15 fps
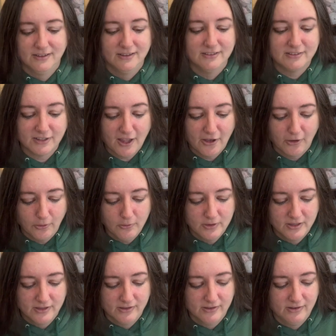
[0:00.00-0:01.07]
so
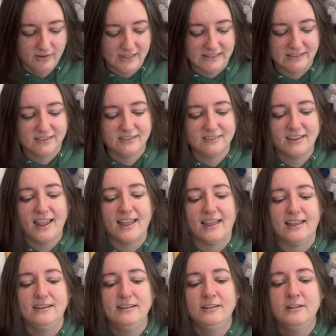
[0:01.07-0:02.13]

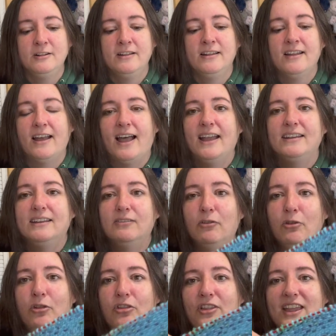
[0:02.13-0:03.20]
instead, I did
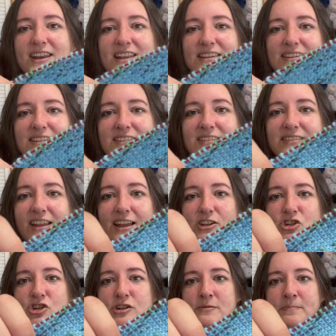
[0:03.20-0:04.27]
linen
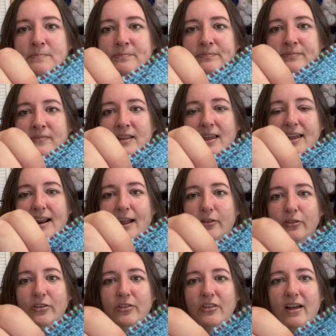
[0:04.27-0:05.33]
stitch. And I
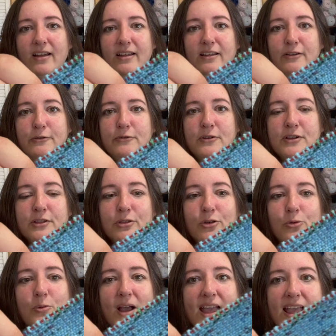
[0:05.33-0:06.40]
love the
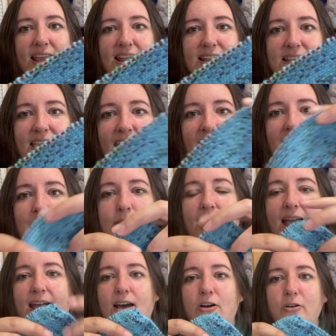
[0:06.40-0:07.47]
way it came
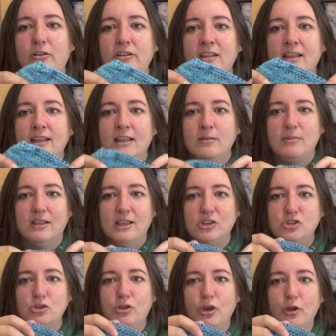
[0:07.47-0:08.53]
out because
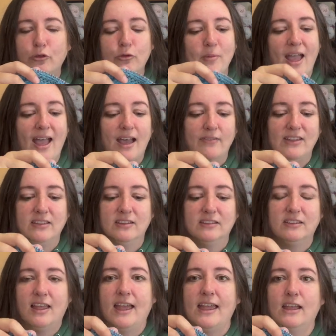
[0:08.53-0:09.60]
you go from having this
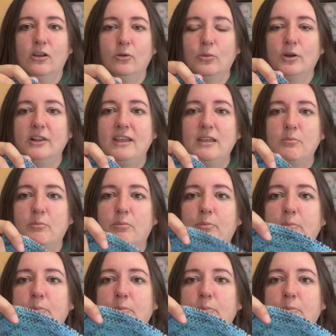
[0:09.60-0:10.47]
like really,